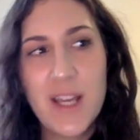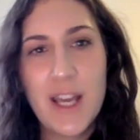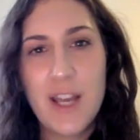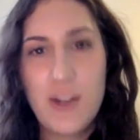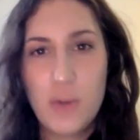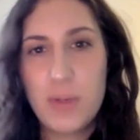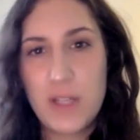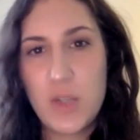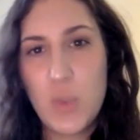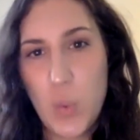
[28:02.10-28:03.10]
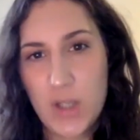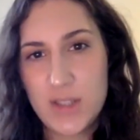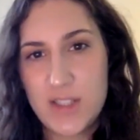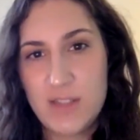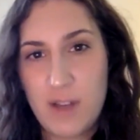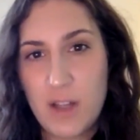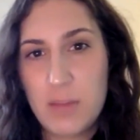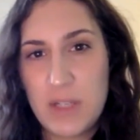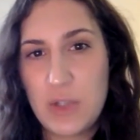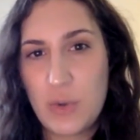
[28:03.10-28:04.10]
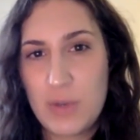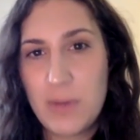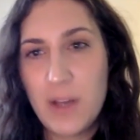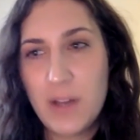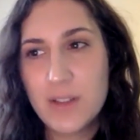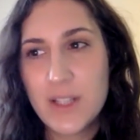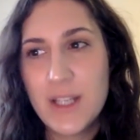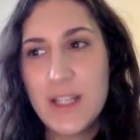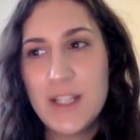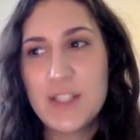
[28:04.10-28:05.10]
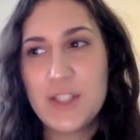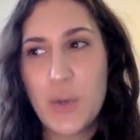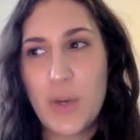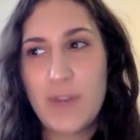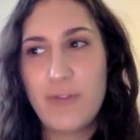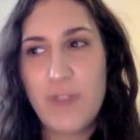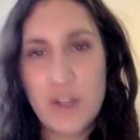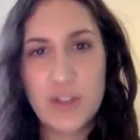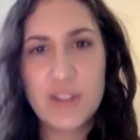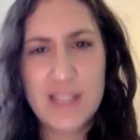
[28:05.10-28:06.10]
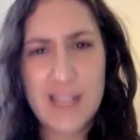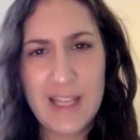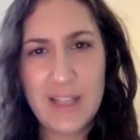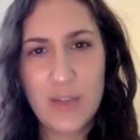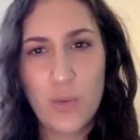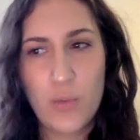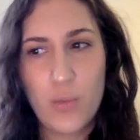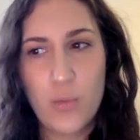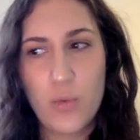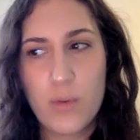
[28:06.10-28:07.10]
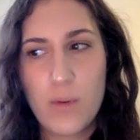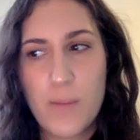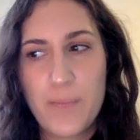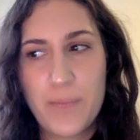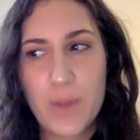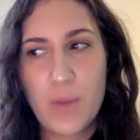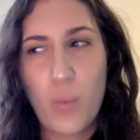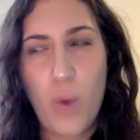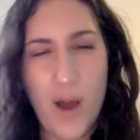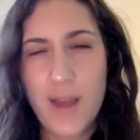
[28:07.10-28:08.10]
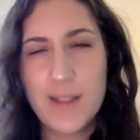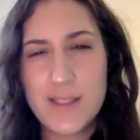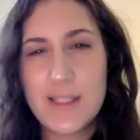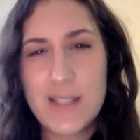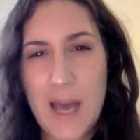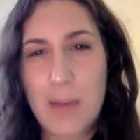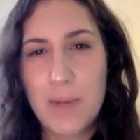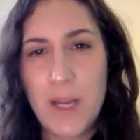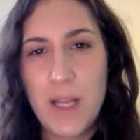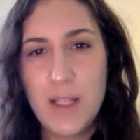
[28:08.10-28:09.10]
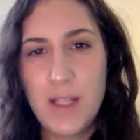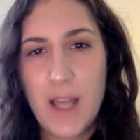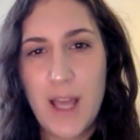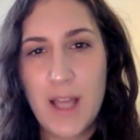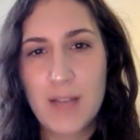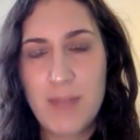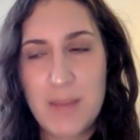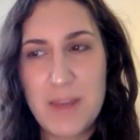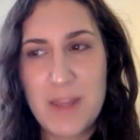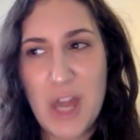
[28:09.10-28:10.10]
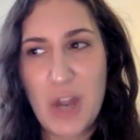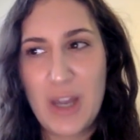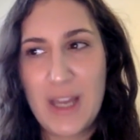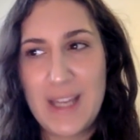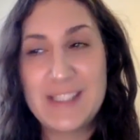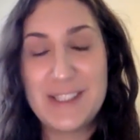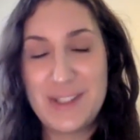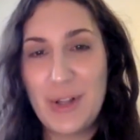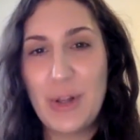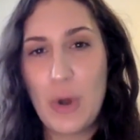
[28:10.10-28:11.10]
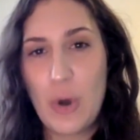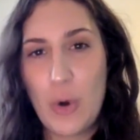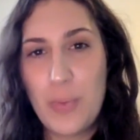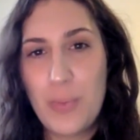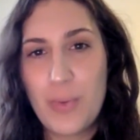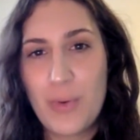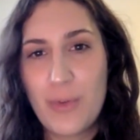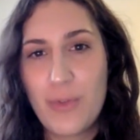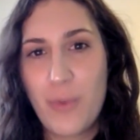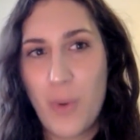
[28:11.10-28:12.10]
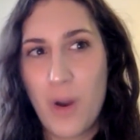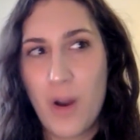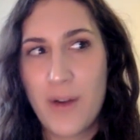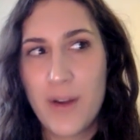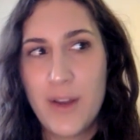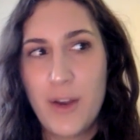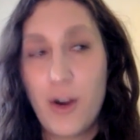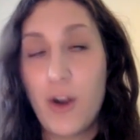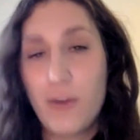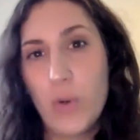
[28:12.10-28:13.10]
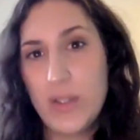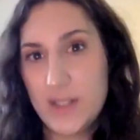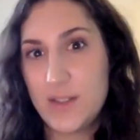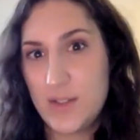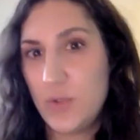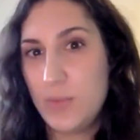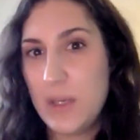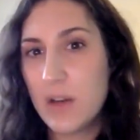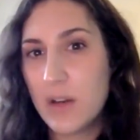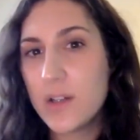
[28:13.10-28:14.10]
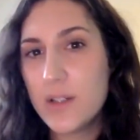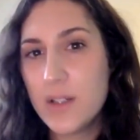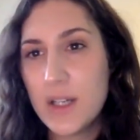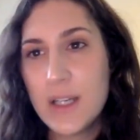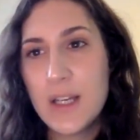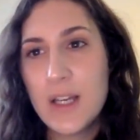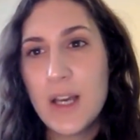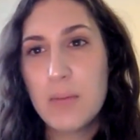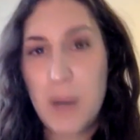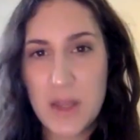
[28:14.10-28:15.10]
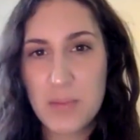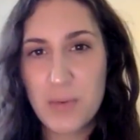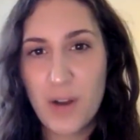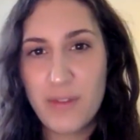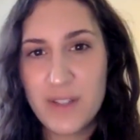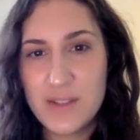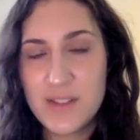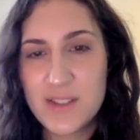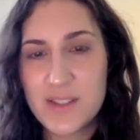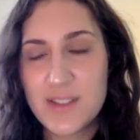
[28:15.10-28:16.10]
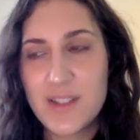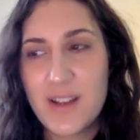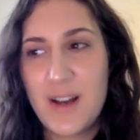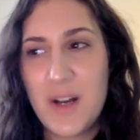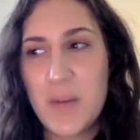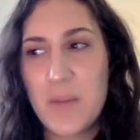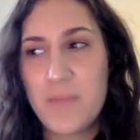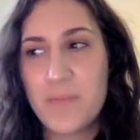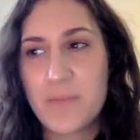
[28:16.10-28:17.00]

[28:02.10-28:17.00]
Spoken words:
and nobody who wants development in the green belt. So it feels like why is this happening? And maybe there is still hope for our voices to be heard by the province. And